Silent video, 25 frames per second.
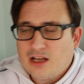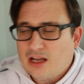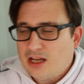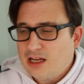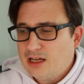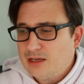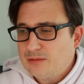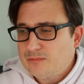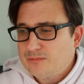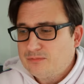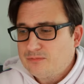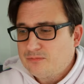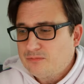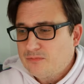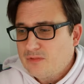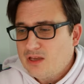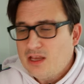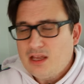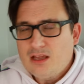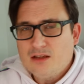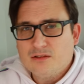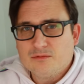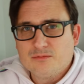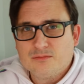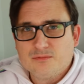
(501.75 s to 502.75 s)

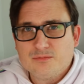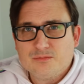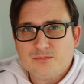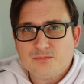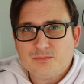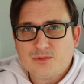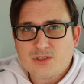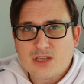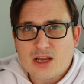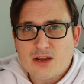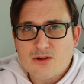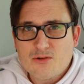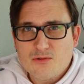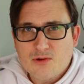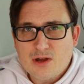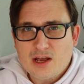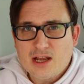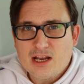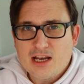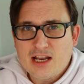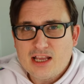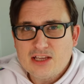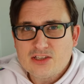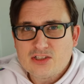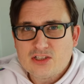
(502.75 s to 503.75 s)

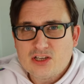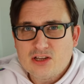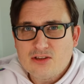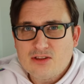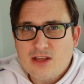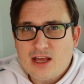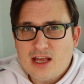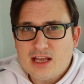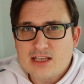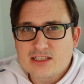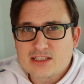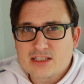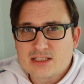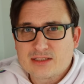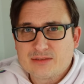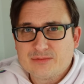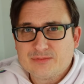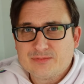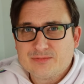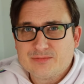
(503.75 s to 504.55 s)
Let's do that.